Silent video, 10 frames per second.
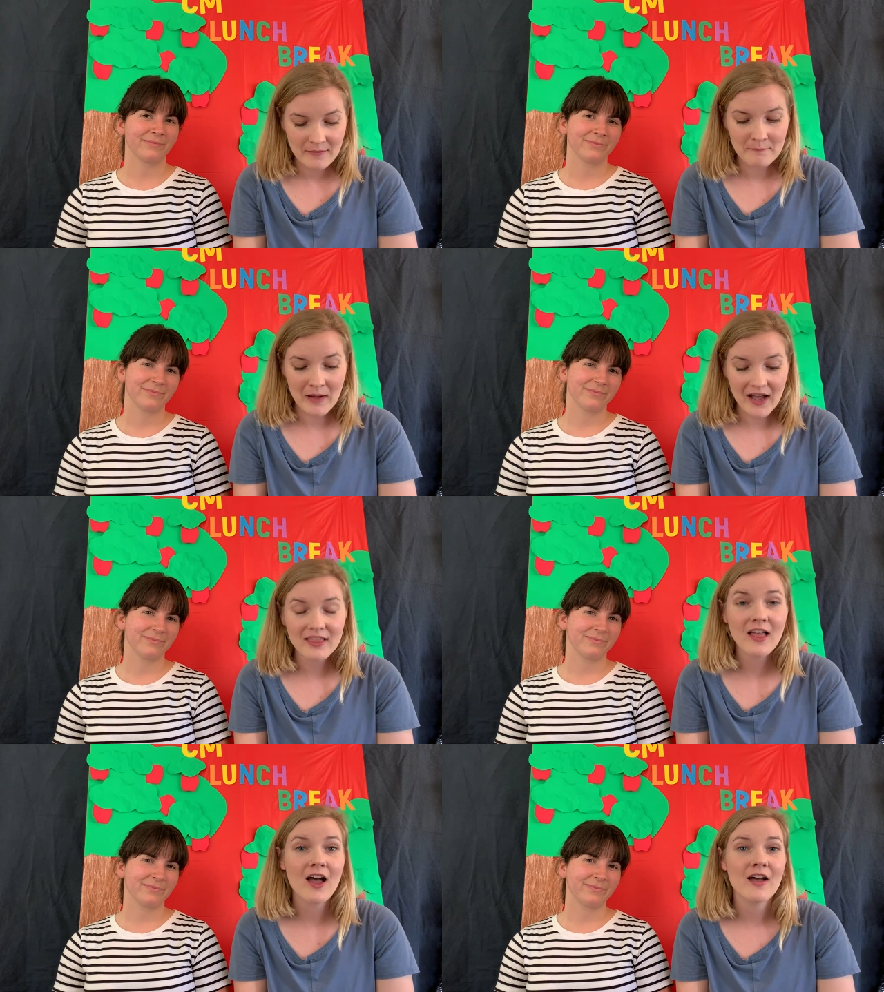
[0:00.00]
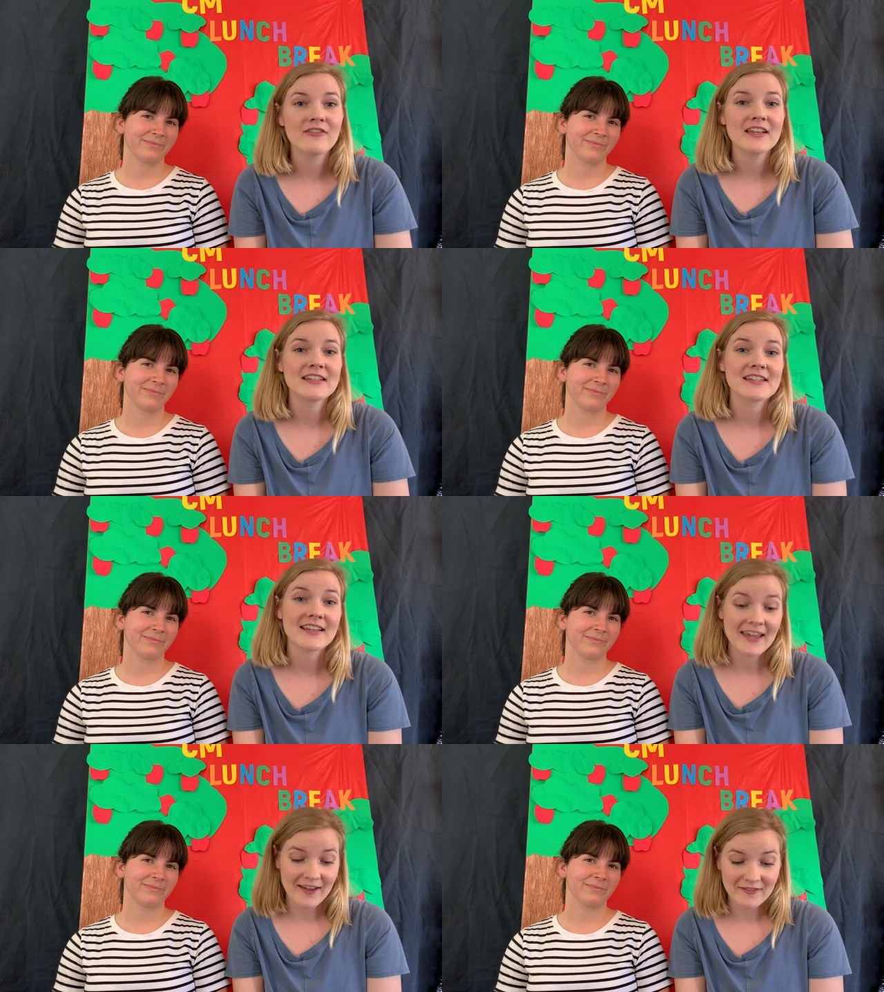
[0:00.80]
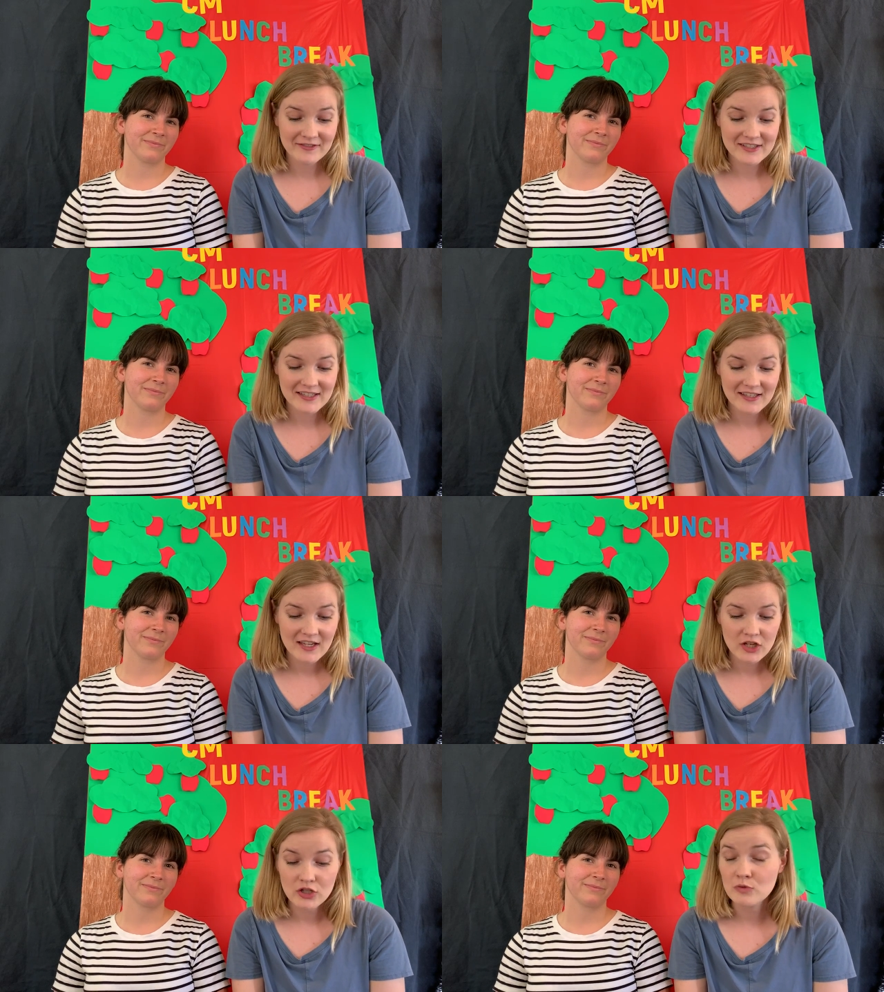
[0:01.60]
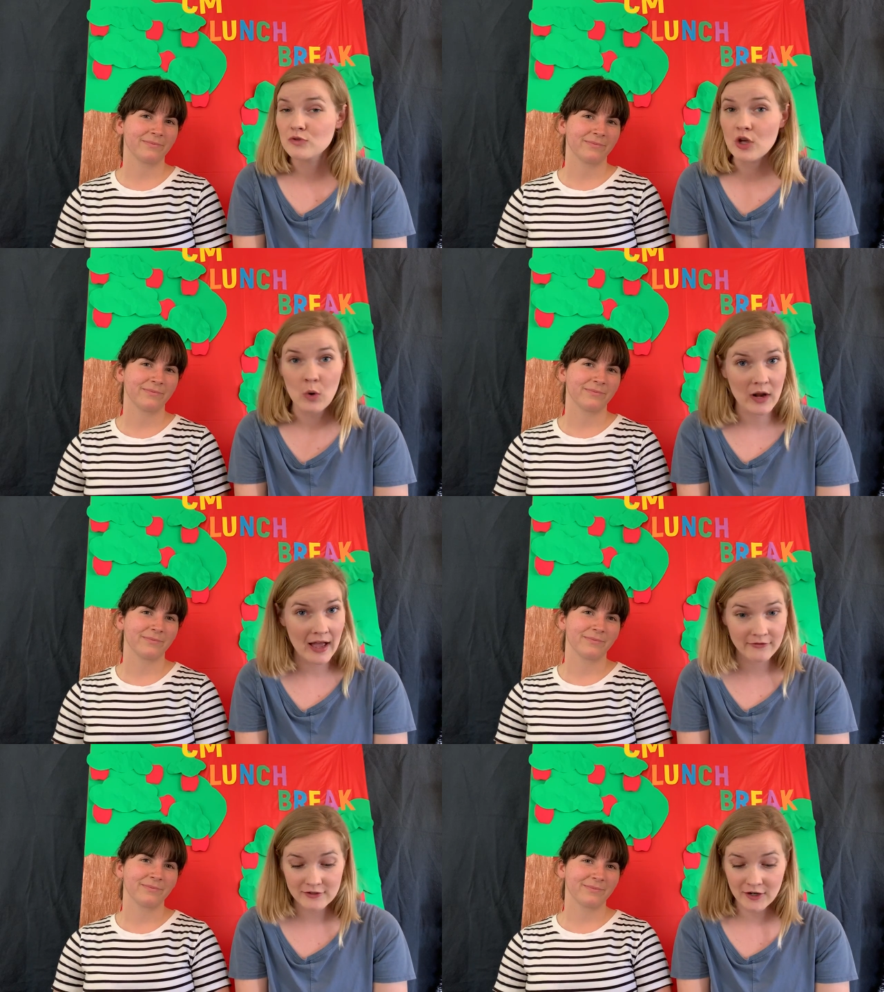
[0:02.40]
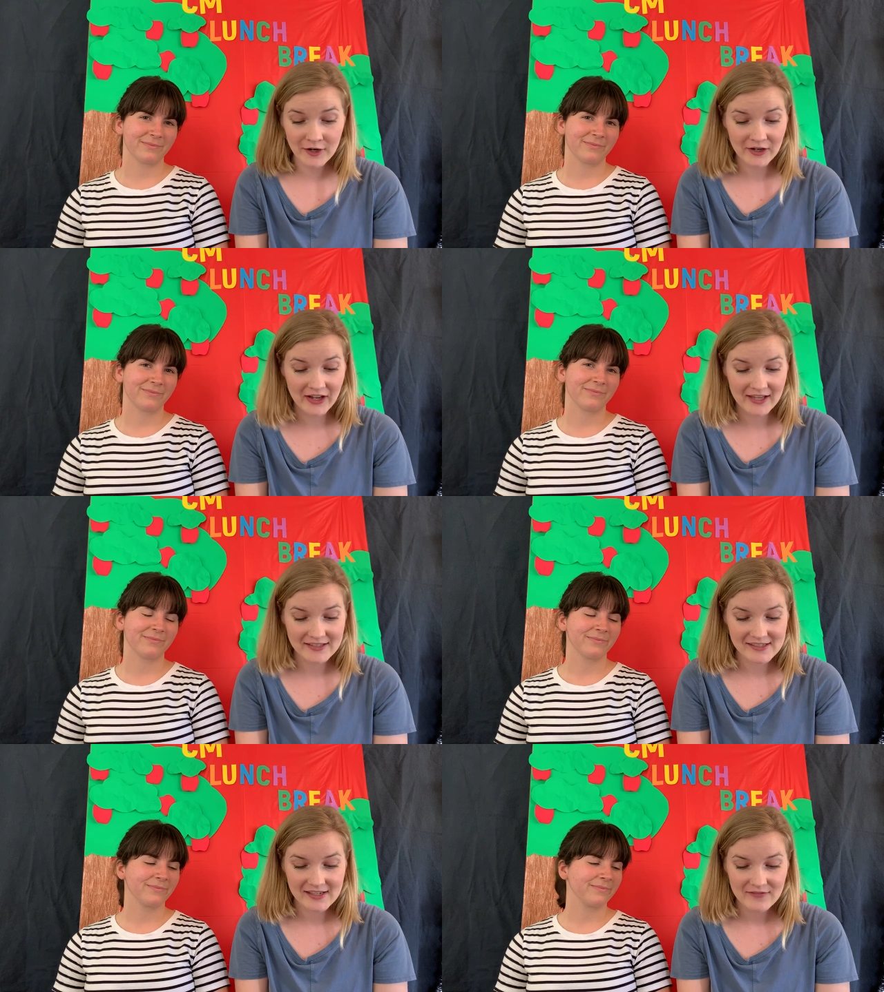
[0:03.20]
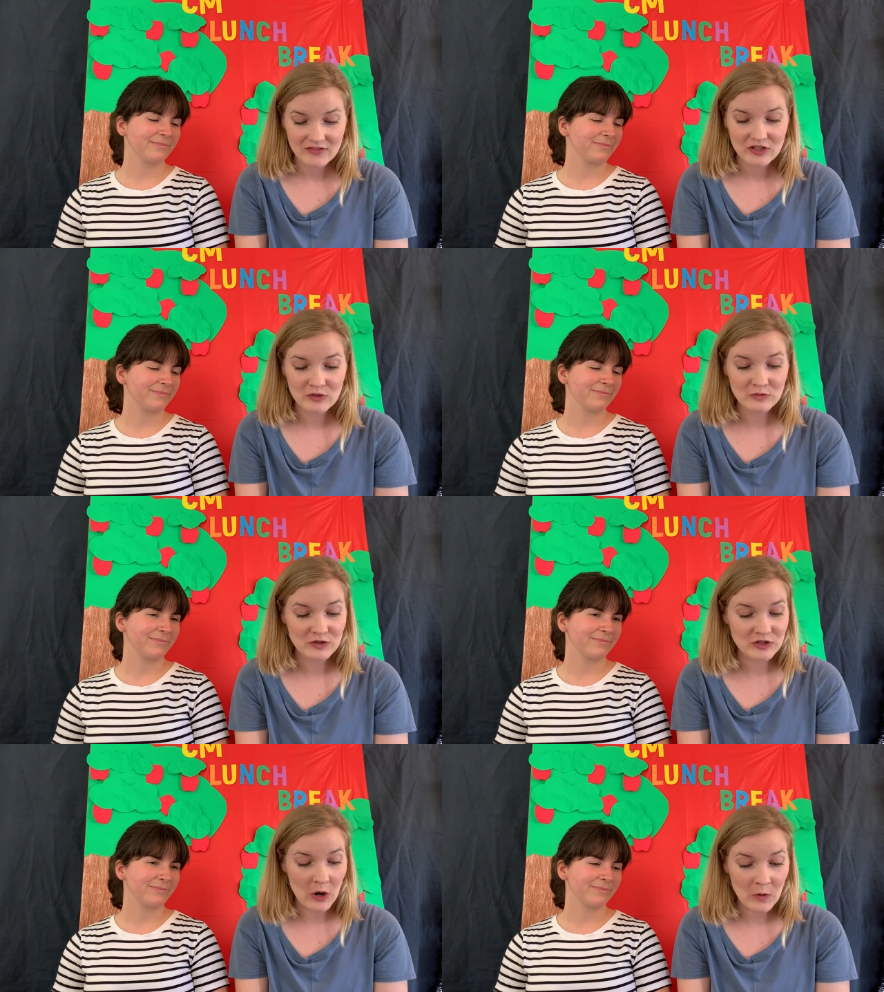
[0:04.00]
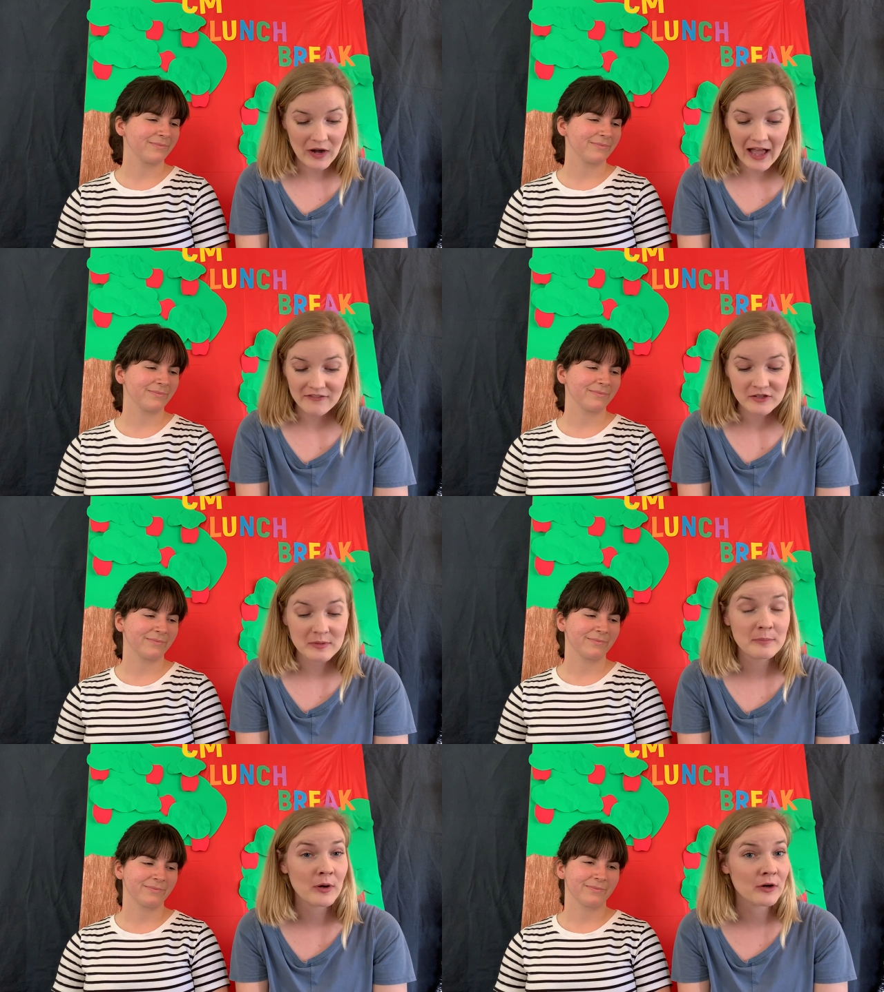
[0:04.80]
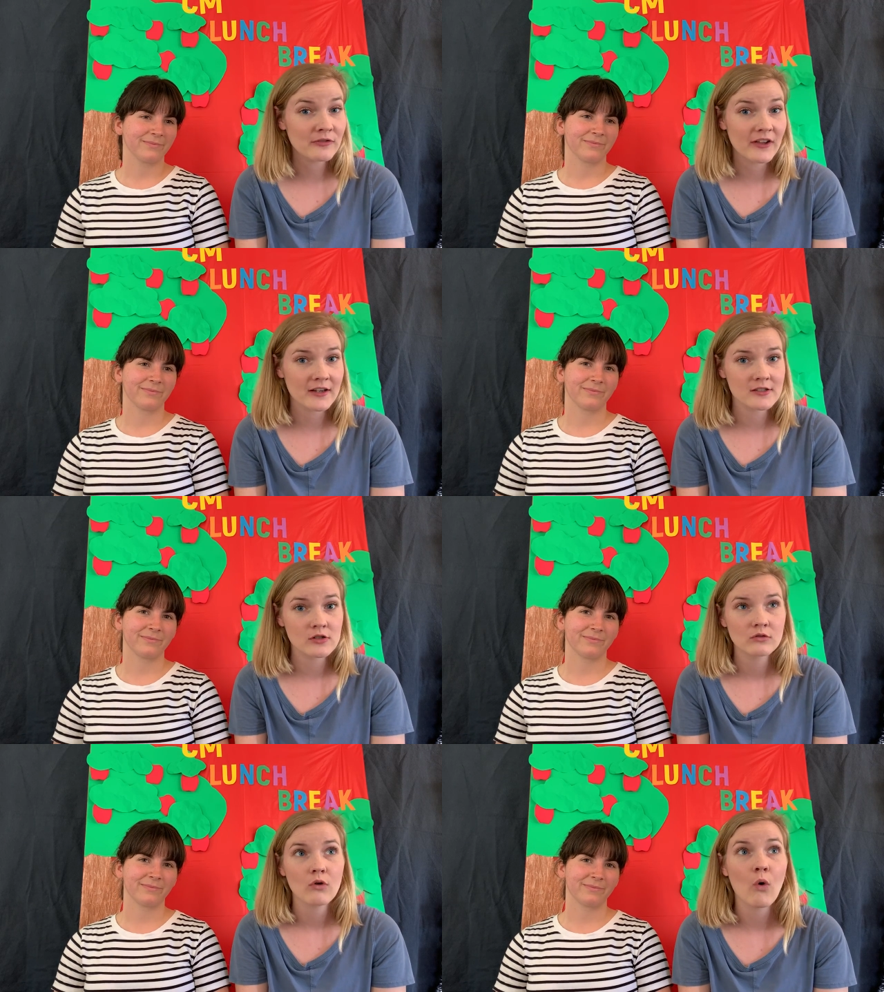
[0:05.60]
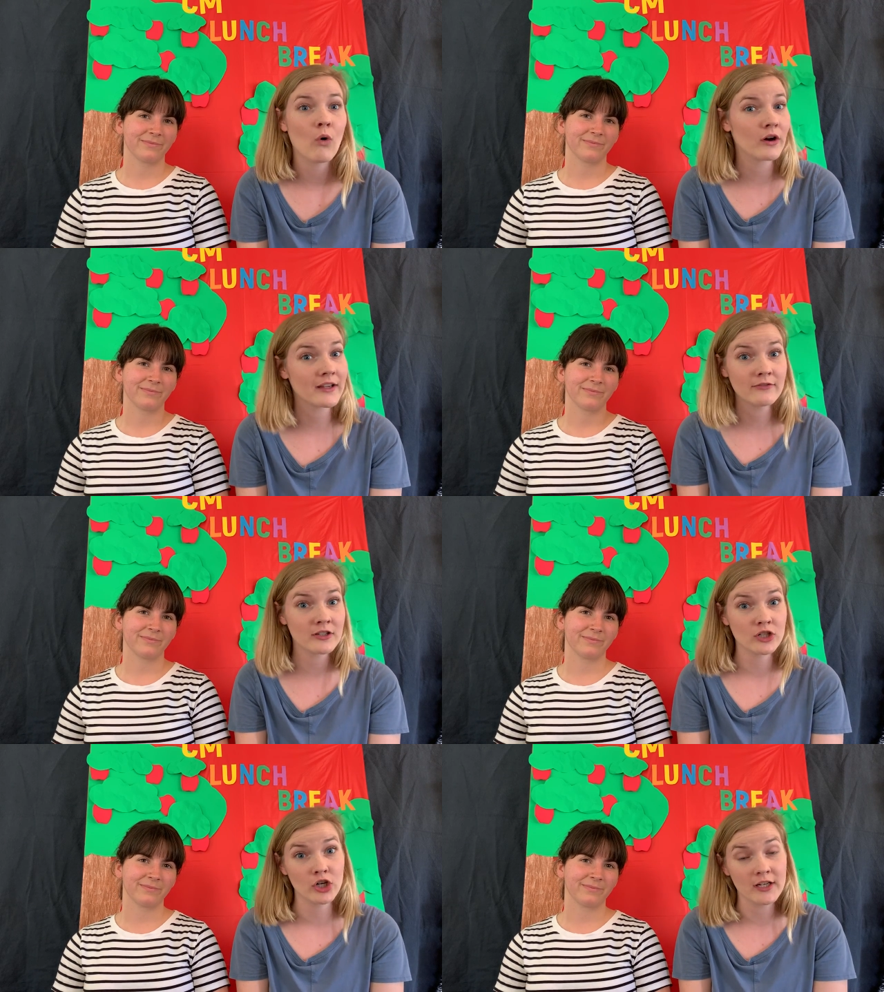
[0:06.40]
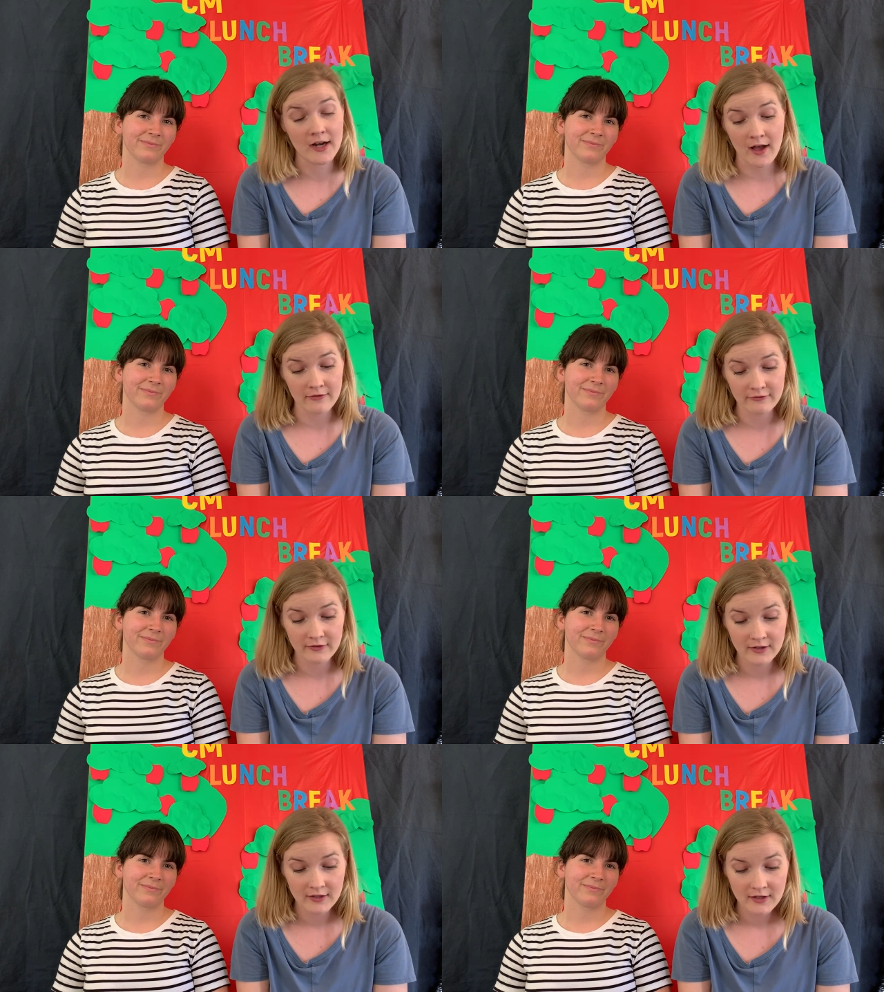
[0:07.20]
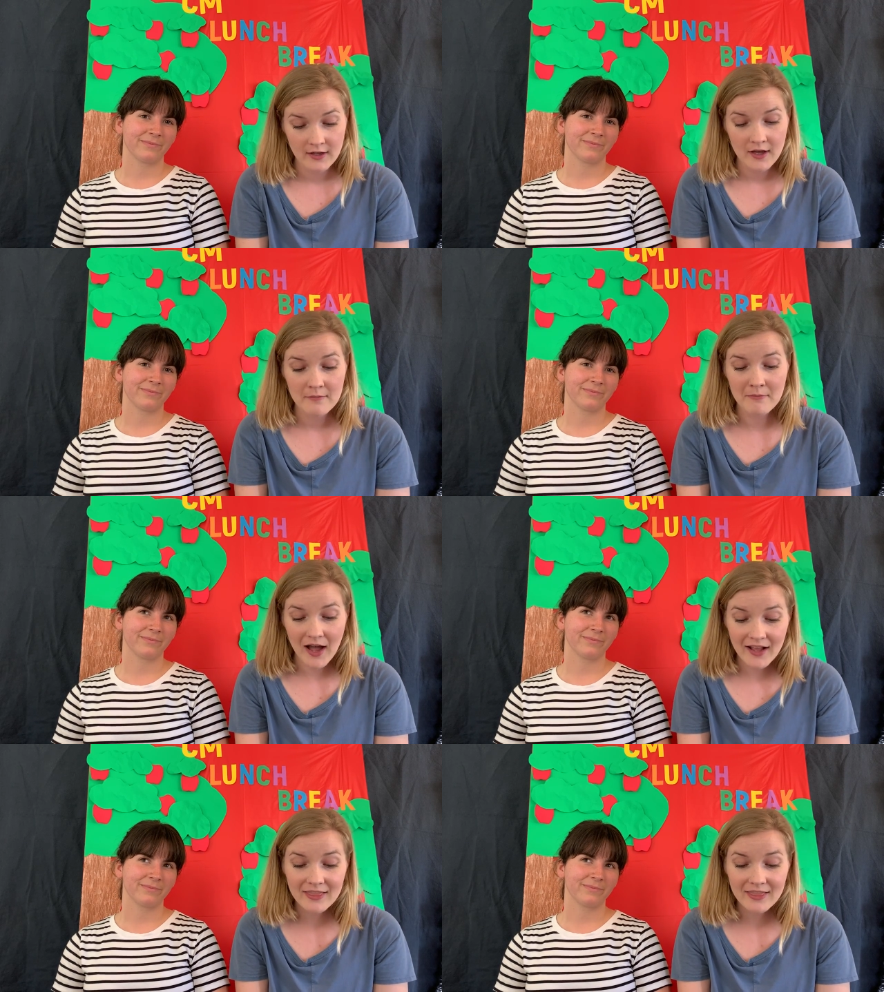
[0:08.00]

Speaker 1: My love is a gift. You don't have to earn it. You don't have to be perfect or even good enough. My